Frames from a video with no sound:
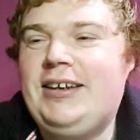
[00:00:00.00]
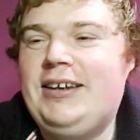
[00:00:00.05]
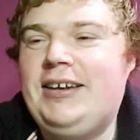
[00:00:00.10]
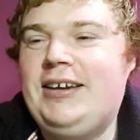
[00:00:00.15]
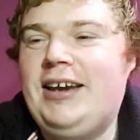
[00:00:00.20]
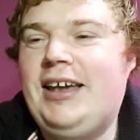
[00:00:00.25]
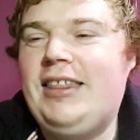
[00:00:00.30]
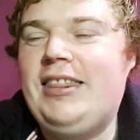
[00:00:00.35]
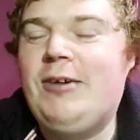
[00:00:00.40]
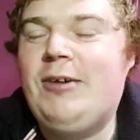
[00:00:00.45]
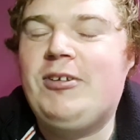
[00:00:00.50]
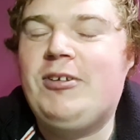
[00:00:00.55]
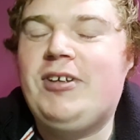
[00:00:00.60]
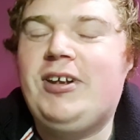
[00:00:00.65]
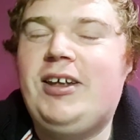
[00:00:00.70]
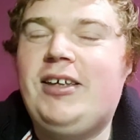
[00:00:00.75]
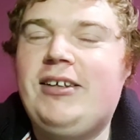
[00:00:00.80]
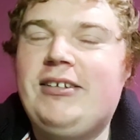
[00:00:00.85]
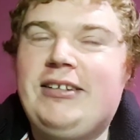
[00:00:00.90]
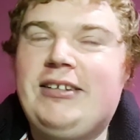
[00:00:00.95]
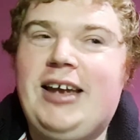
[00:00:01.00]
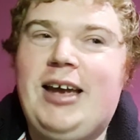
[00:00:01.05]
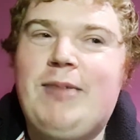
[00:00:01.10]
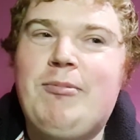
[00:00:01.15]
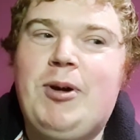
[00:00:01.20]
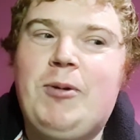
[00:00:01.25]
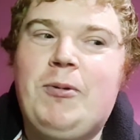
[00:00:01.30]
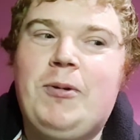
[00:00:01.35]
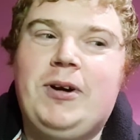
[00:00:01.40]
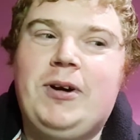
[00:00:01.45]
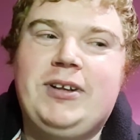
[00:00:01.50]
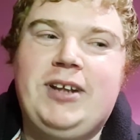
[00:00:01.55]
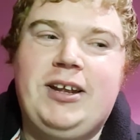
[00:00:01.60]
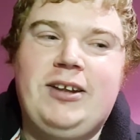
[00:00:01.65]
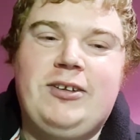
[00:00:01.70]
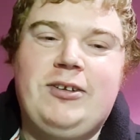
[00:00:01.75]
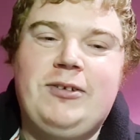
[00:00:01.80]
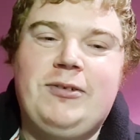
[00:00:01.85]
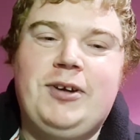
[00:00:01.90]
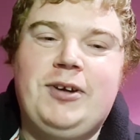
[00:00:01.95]
And there was another time I walked
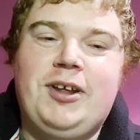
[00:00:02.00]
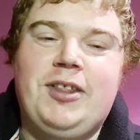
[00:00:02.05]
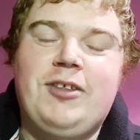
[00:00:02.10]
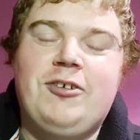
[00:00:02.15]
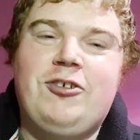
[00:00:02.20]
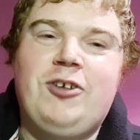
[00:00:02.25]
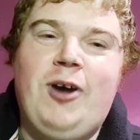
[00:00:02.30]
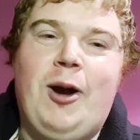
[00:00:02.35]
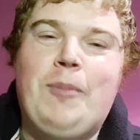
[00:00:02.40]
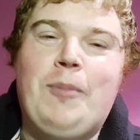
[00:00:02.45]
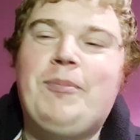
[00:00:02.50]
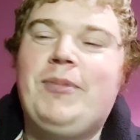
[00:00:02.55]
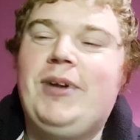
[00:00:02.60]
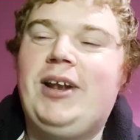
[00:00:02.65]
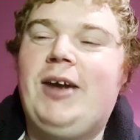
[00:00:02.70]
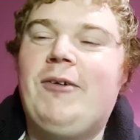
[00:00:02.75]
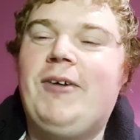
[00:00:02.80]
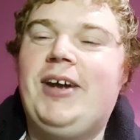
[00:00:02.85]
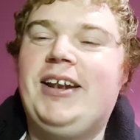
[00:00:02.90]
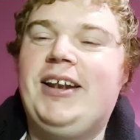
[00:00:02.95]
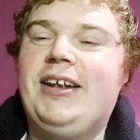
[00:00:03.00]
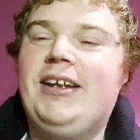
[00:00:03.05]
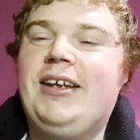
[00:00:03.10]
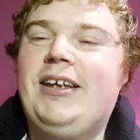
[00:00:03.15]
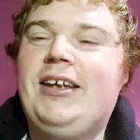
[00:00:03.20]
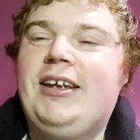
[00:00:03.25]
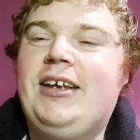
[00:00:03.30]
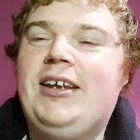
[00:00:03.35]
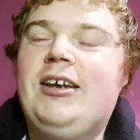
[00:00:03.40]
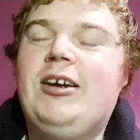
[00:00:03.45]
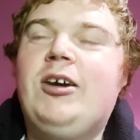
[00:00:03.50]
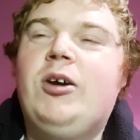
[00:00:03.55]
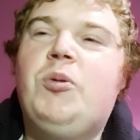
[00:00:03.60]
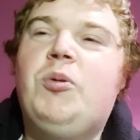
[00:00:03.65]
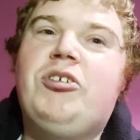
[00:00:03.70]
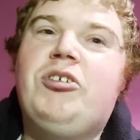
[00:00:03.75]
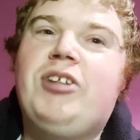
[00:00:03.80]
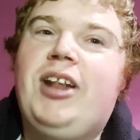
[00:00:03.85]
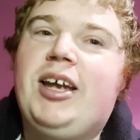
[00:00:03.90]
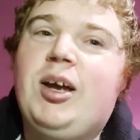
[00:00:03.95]
into another shop and I went, would
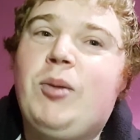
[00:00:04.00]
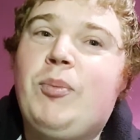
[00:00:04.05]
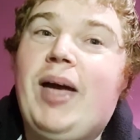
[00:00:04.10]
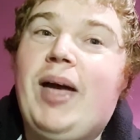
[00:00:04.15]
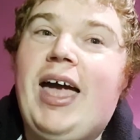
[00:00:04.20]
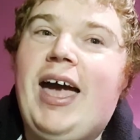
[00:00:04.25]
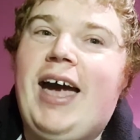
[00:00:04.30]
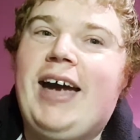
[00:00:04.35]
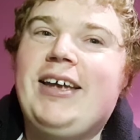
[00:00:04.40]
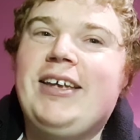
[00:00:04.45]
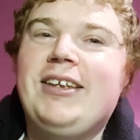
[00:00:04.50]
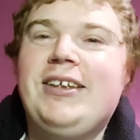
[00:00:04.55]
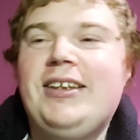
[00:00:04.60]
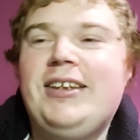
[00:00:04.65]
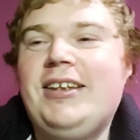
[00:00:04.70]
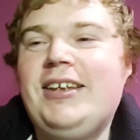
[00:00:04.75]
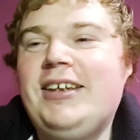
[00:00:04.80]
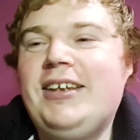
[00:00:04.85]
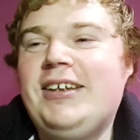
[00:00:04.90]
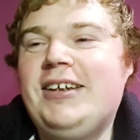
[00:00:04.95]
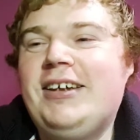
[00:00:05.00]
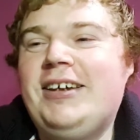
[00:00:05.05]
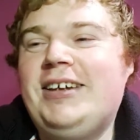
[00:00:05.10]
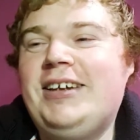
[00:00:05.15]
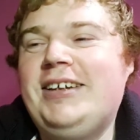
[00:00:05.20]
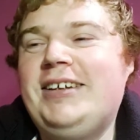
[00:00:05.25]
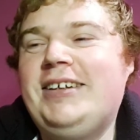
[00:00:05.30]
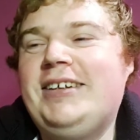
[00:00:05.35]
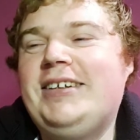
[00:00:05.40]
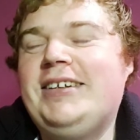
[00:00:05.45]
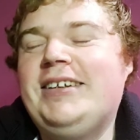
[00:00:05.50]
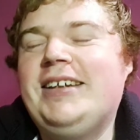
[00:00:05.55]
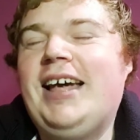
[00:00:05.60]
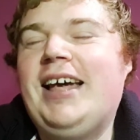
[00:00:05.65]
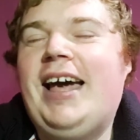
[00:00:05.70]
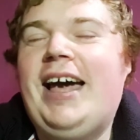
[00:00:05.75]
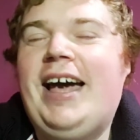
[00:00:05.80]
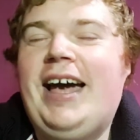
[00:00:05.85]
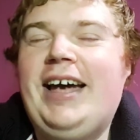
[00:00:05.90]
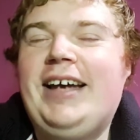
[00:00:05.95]
you like a bag?
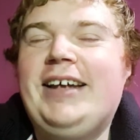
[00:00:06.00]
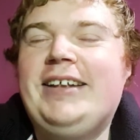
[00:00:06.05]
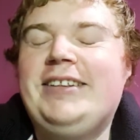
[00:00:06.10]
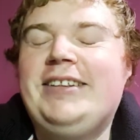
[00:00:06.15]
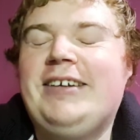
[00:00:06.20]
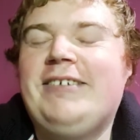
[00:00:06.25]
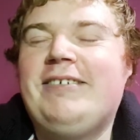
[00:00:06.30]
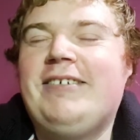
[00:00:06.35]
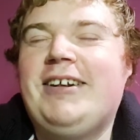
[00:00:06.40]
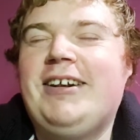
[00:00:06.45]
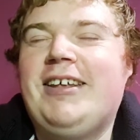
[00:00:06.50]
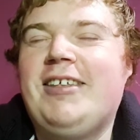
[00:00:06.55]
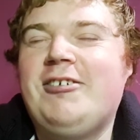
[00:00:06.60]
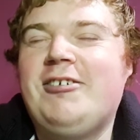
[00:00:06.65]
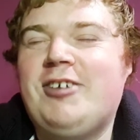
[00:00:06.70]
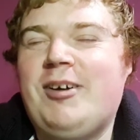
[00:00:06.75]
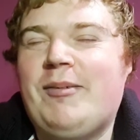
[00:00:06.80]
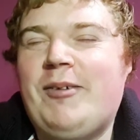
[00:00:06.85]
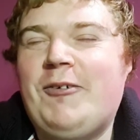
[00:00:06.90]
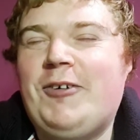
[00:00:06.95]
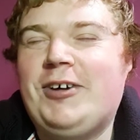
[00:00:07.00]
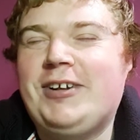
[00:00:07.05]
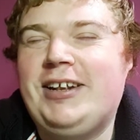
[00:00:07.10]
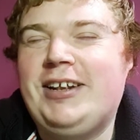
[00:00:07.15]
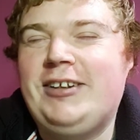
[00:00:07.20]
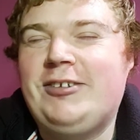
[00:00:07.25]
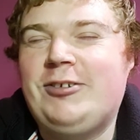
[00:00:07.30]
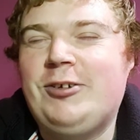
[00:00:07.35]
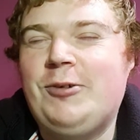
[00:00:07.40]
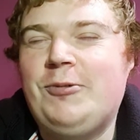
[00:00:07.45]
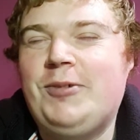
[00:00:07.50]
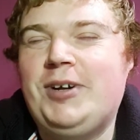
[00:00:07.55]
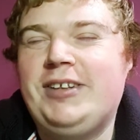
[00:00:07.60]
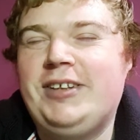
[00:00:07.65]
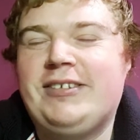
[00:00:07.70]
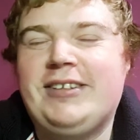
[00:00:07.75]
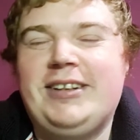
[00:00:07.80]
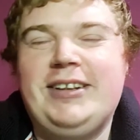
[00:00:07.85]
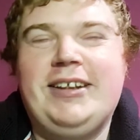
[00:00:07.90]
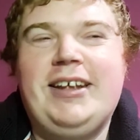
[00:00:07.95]
And there was another shop I walked into once,
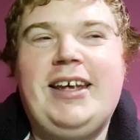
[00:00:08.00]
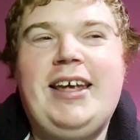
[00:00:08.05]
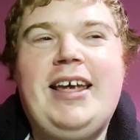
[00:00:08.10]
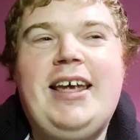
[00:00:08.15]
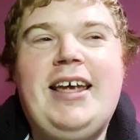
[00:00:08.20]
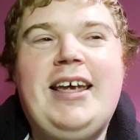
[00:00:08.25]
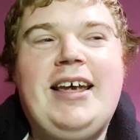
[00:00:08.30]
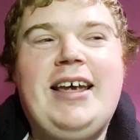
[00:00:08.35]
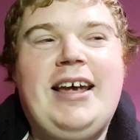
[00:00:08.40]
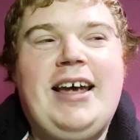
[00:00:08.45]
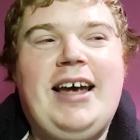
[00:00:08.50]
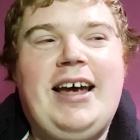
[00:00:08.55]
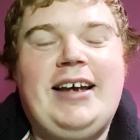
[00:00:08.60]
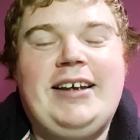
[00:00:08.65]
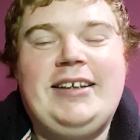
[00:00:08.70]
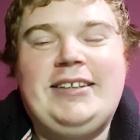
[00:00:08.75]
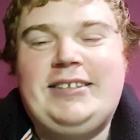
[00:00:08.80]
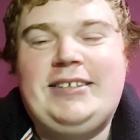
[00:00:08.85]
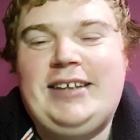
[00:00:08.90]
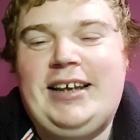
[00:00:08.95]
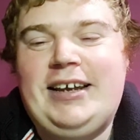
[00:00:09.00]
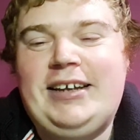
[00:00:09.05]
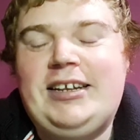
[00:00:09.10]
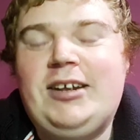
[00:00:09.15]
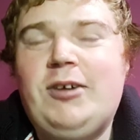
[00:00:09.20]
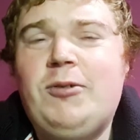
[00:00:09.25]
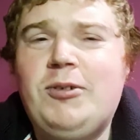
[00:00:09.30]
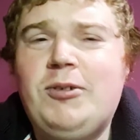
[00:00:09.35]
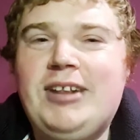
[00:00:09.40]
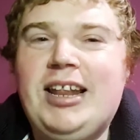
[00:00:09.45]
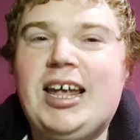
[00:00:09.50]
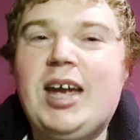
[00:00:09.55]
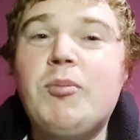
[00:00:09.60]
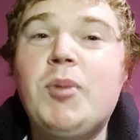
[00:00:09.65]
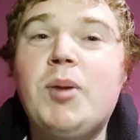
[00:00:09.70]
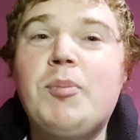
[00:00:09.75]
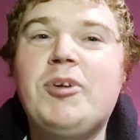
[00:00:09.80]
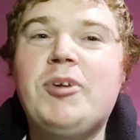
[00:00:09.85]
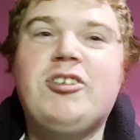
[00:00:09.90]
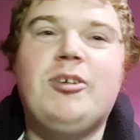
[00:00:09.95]
and I said, would you like a
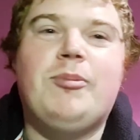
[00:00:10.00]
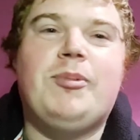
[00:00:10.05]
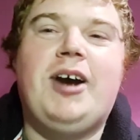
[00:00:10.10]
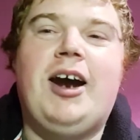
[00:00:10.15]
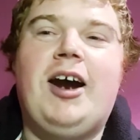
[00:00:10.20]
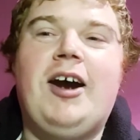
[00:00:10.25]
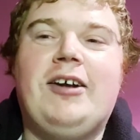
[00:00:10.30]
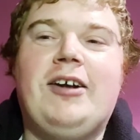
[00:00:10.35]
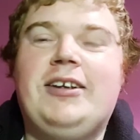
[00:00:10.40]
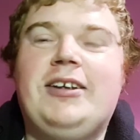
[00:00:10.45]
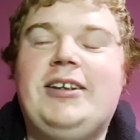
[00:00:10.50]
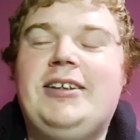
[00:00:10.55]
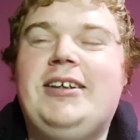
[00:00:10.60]
membership card?